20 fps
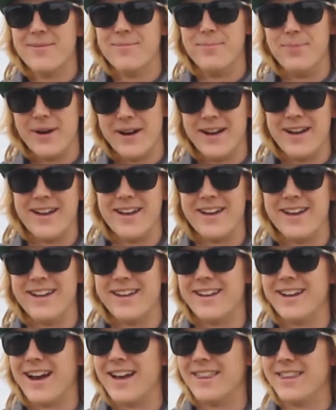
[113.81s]

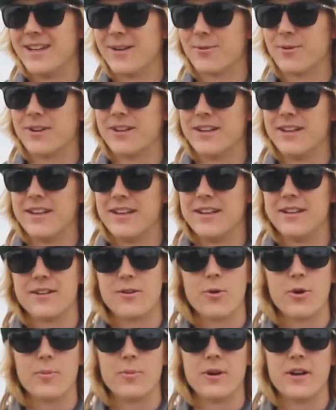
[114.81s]
but I think we're going to
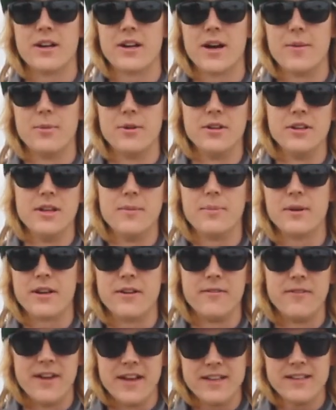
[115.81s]
incorporate a couple Olympic
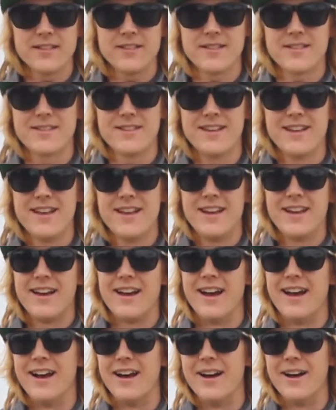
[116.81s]
events.
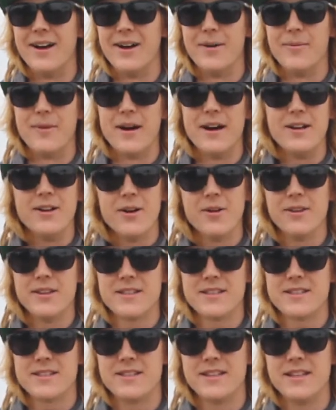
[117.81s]
I know
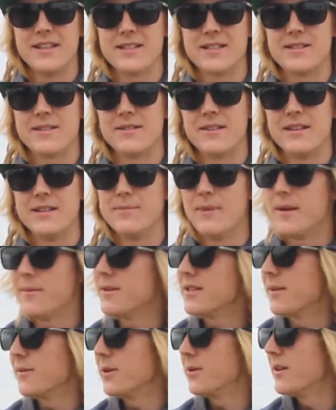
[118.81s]
this is maybe
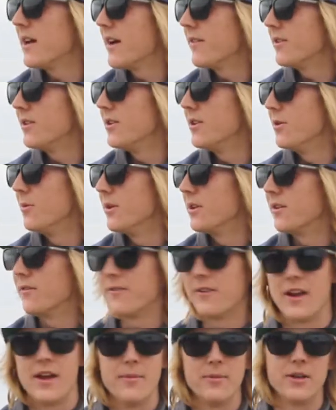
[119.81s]
something you'd have to do with your
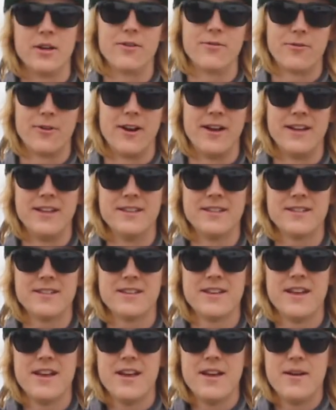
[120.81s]
family or
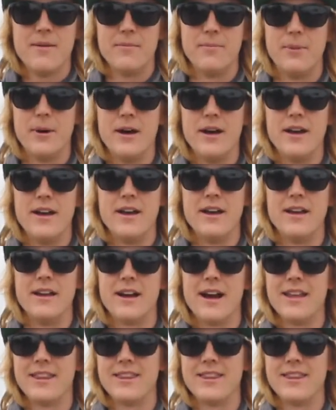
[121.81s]
friends, but I